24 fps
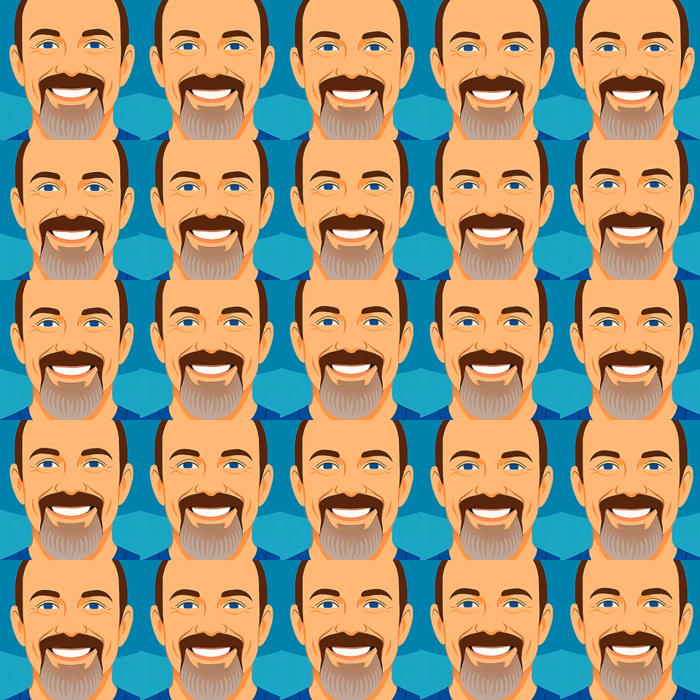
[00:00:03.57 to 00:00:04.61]
The creator
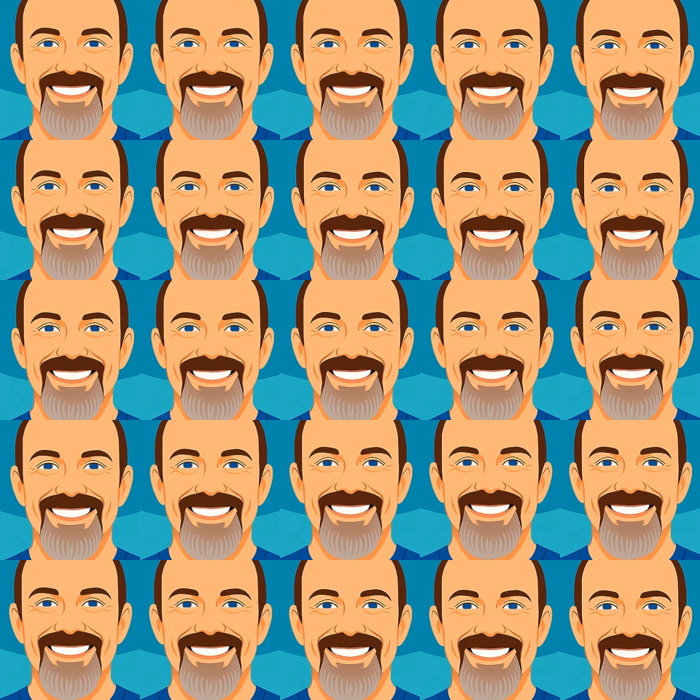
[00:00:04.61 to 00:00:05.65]
has students raving
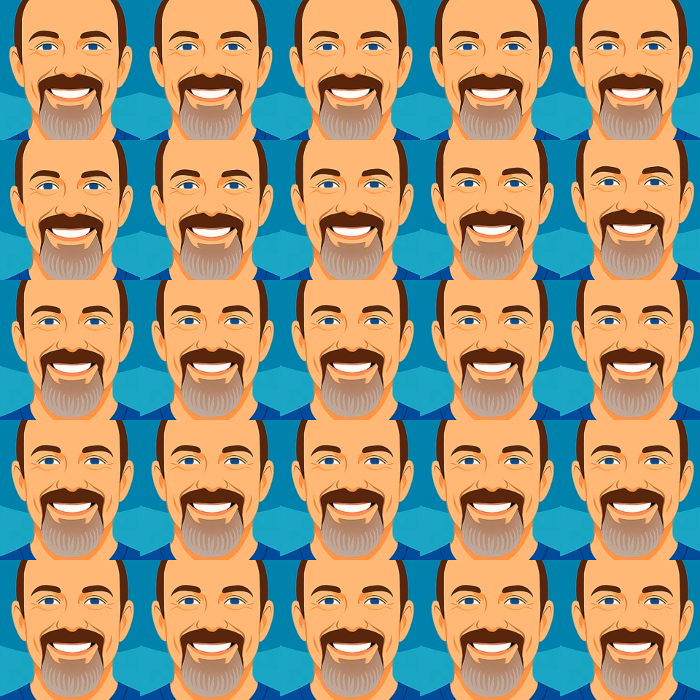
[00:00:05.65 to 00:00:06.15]
about the results